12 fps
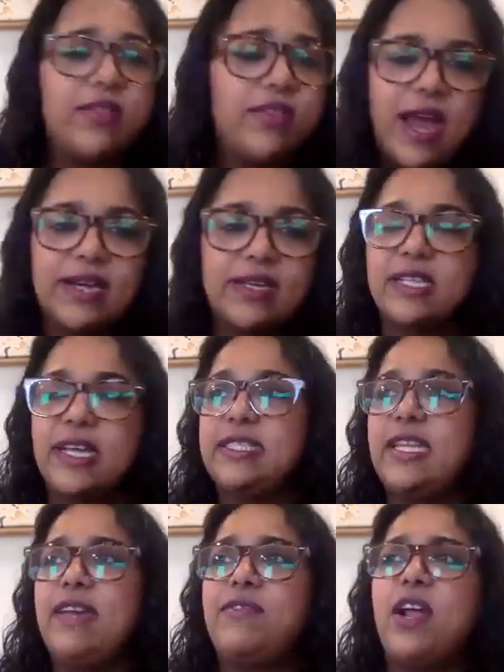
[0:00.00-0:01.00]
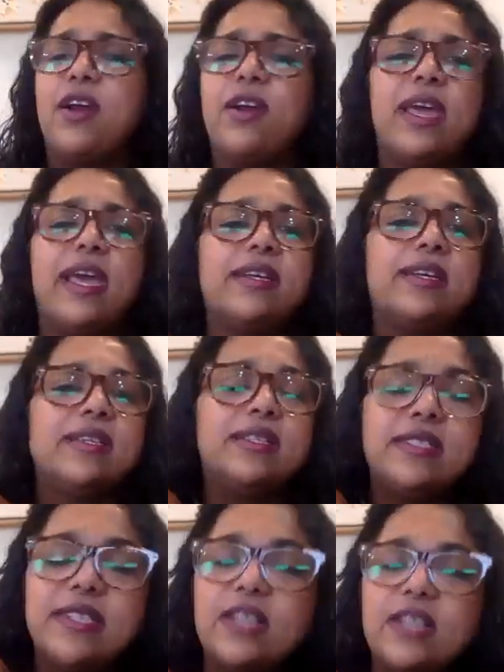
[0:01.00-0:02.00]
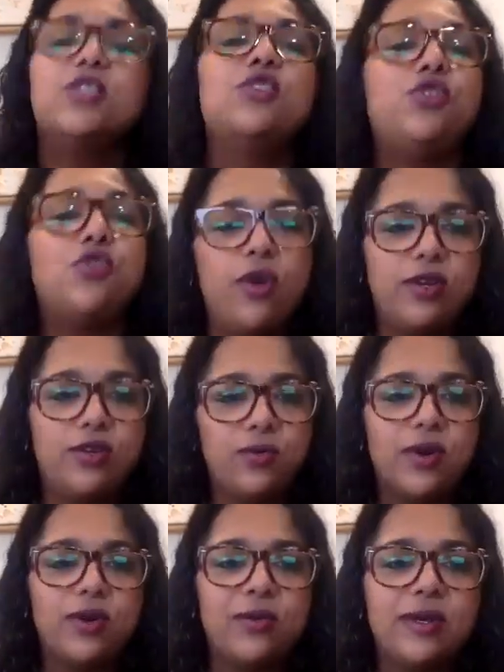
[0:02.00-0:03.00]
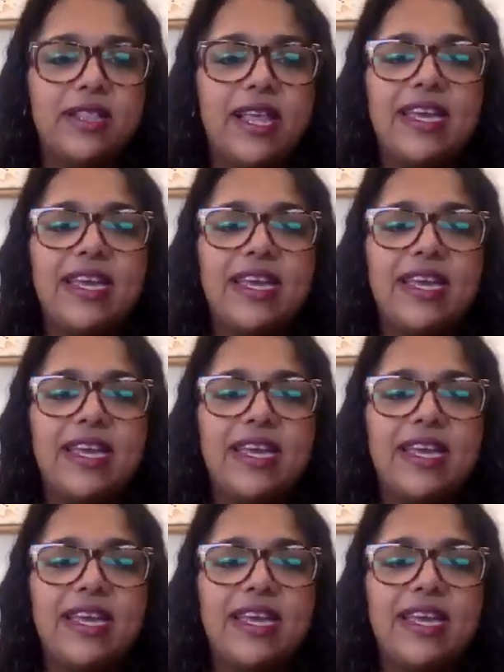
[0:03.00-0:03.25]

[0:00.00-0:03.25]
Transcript: our other actors, like David Arquette is such a joy to work with.